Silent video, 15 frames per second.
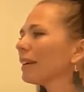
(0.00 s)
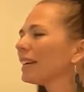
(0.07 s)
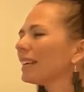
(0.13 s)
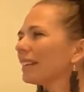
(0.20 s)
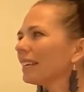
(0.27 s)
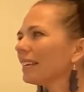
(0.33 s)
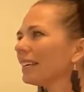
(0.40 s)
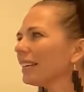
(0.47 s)

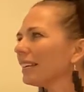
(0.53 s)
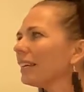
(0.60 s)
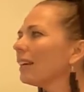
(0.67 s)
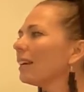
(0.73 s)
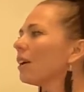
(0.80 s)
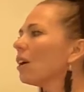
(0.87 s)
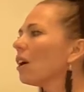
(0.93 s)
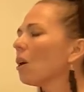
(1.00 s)
really,
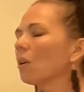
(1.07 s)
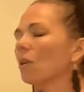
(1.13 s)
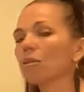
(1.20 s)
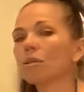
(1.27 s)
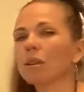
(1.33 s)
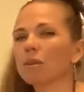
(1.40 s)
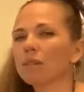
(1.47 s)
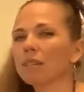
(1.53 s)

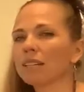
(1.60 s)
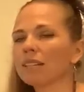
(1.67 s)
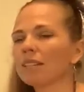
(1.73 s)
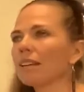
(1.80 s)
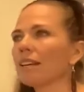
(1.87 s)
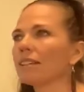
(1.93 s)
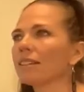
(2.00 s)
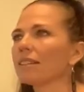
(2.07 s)
ozone
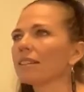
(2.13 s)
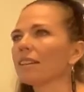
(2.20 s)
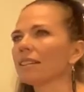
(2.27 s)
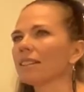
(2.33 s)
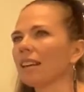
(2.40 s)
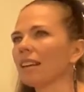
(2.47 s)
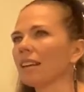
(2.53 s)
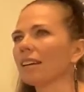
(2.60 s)
exists as
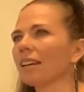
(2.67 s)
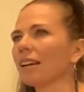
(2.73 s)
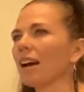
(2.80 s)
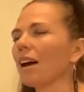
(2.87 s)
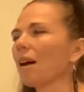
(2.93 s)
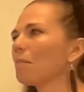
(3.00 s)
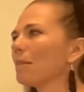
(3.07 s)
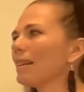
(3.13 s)
like a
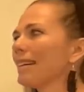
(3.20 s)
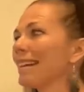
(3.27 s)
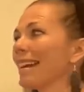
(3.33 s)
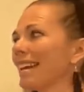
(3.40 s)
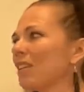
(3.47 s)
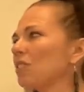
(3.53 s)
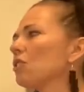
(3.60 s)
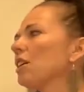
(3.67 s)

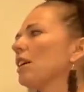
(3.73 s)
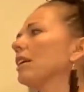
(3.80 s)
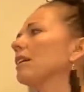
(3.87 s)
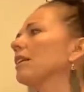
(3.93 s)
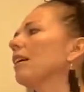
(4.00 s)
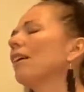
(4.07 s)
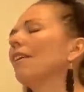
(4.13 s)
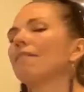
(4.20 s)

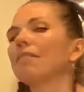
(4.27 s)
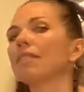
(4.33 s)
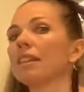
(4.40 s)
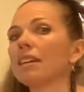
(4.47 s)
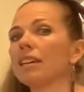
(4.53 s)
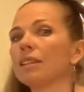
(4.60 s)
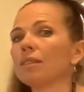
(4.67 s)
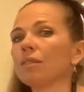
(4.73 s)
combination of
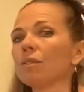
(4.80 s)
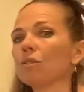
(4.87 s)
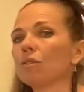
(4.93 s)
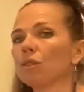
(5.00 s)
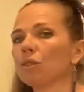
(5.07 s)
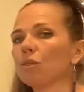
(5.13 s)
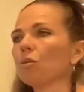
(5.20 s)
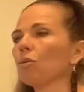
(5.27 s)
these
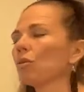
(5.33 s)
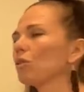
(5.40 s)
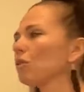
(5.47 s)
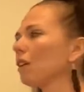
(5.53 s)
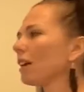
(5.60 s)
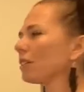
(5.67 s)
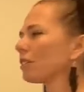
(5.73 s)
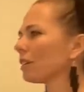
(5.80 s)
2
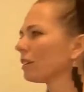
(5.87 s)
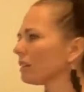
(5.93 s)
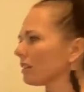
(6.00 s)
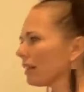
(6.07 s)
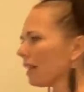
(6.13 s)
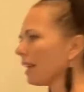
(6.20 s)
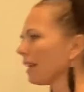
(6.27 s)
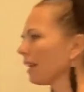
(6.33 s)
structures.
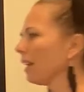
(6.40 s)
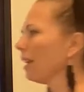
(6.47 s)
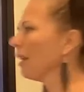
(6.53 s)
Like